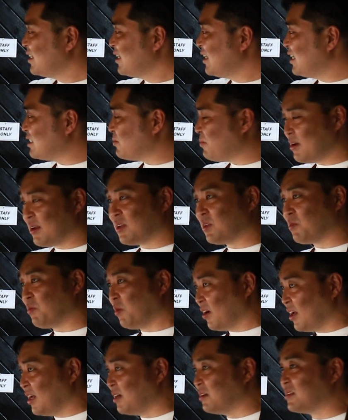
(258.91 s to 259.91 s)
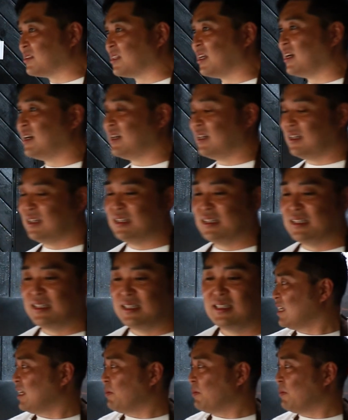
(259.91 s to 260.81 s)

it's very good for health. Yeah.